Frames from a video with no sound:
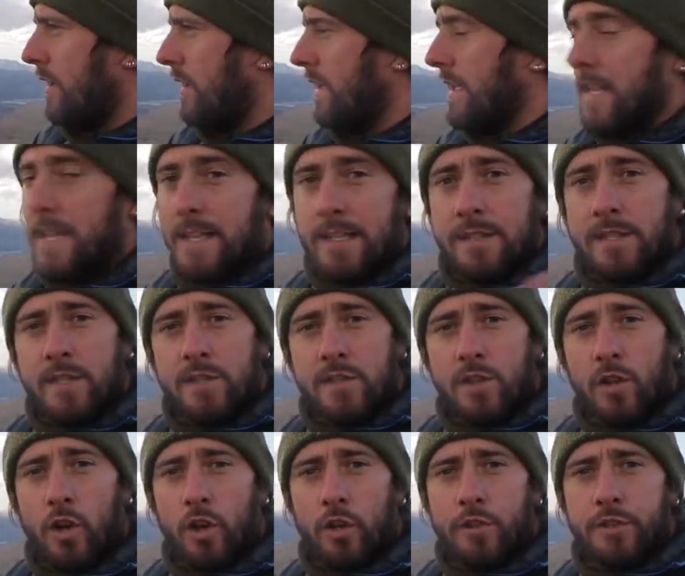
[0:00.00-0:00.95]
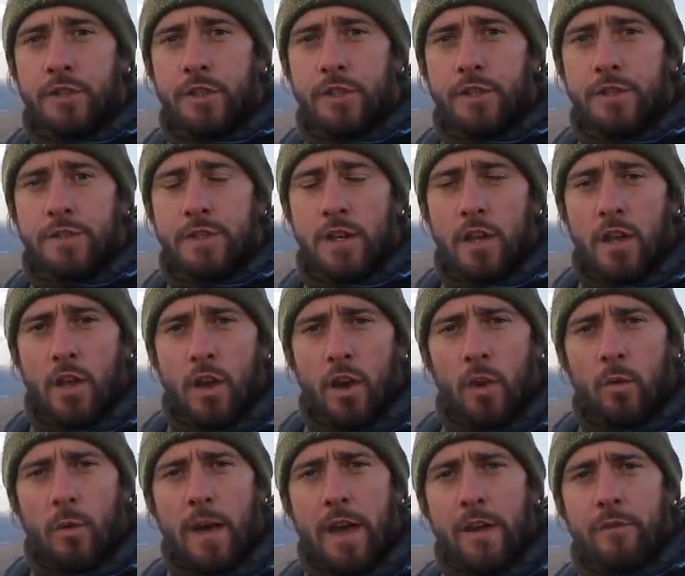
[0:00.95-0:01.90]
eating disorders
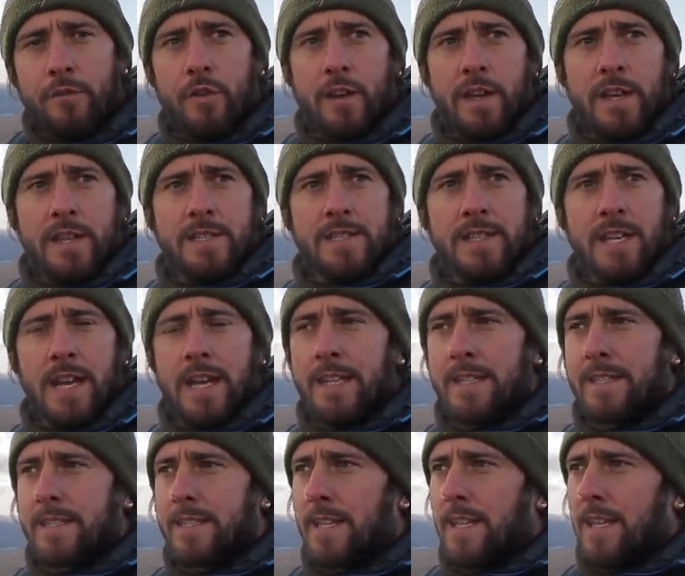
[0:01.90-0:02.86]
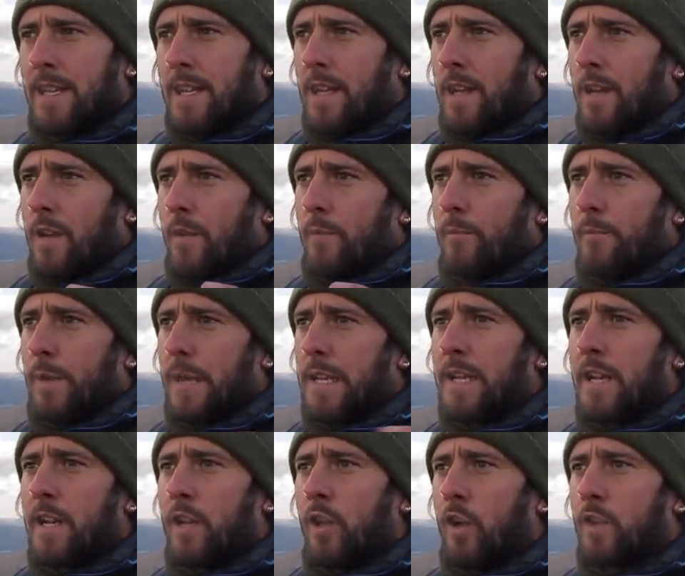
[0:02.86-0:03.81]
or whatever it is, and being
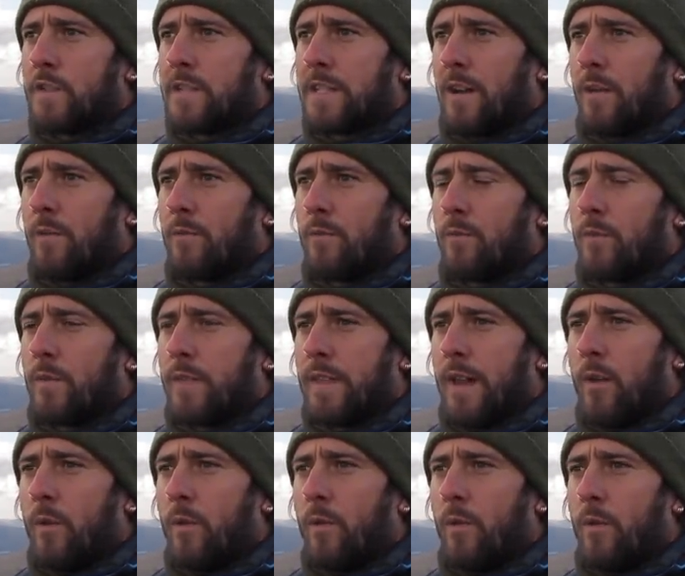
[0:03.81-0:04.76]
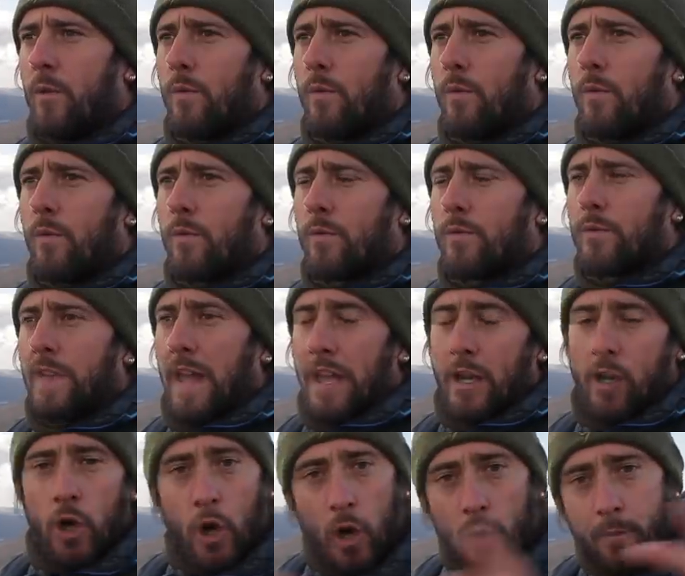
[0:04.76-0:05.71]
in lockdown without their
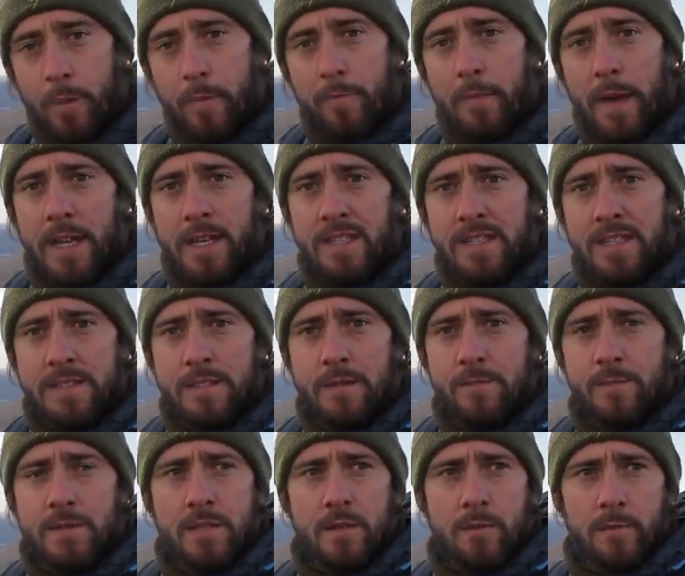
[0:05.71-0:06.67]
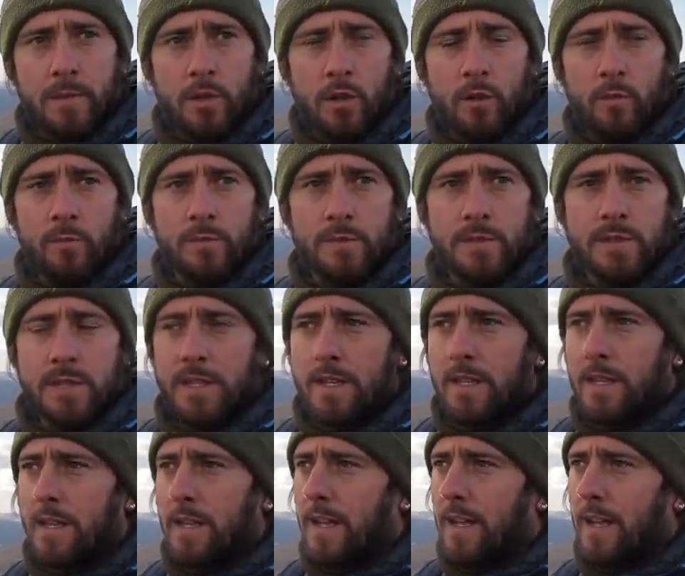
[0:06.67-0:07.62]
coping mechanisms, it becomes
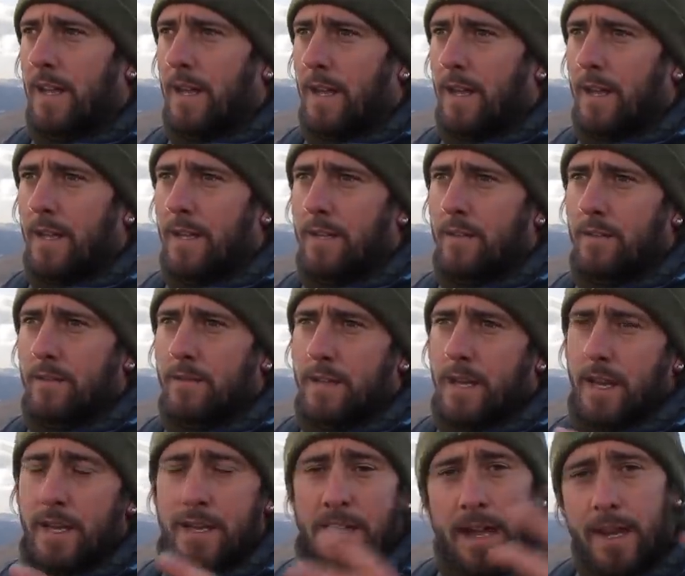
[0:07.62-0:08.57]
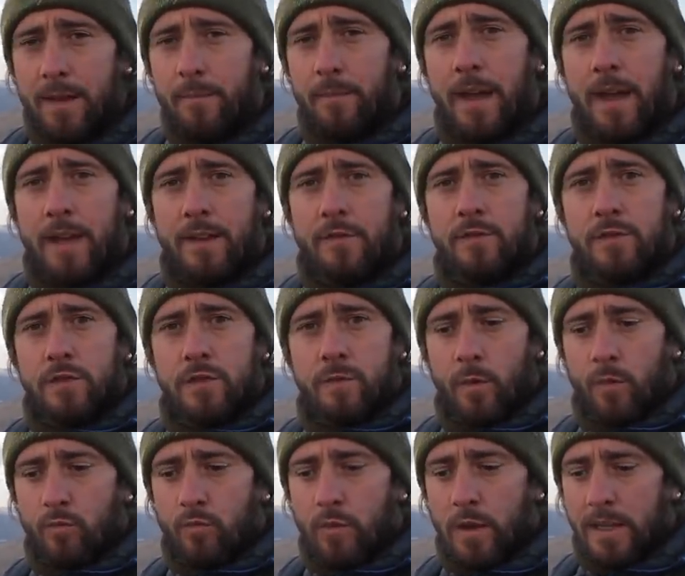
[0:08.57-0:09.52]
a nightmare and
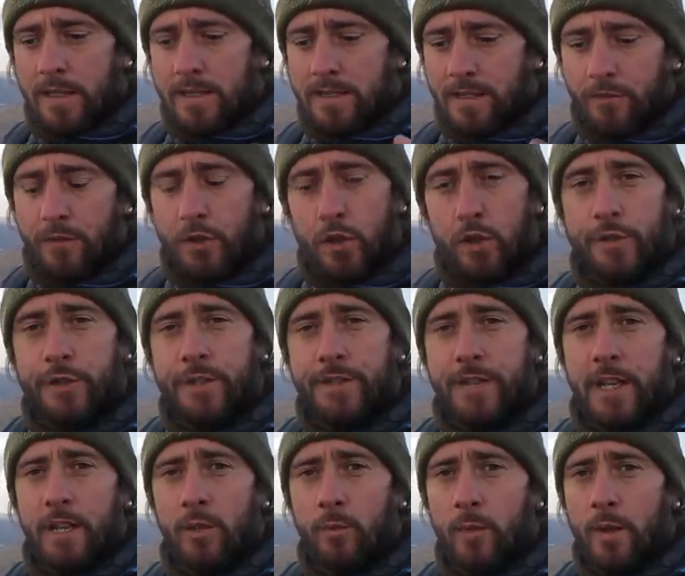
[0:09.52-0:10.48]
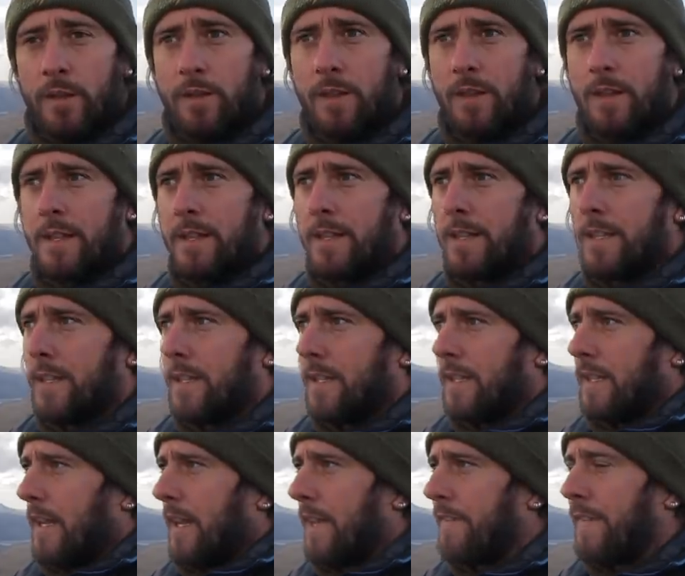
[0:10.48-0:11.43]
something really difficult to deal with,
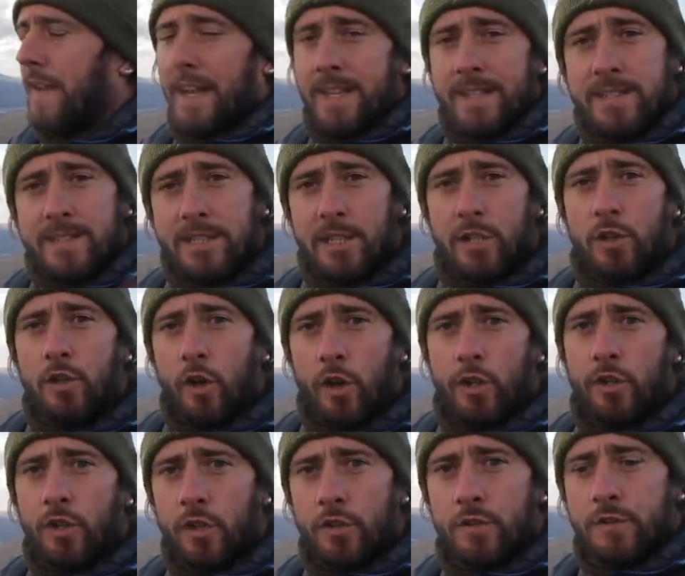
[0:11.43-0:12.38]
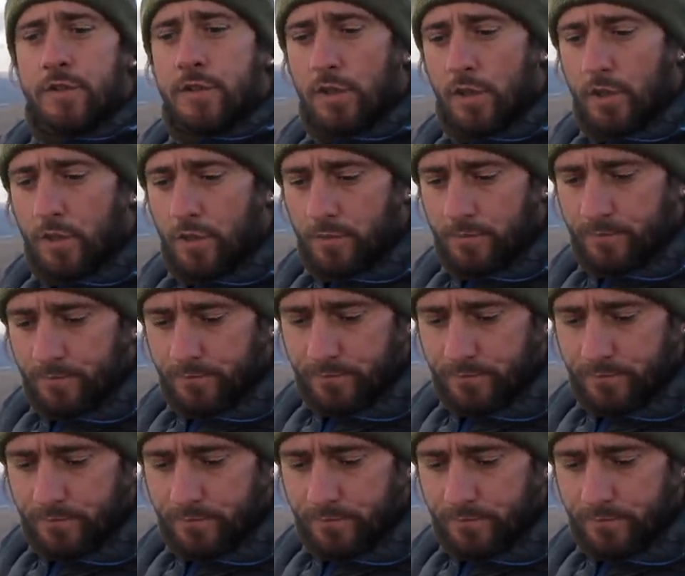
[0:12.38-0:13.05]
and that is still going on. So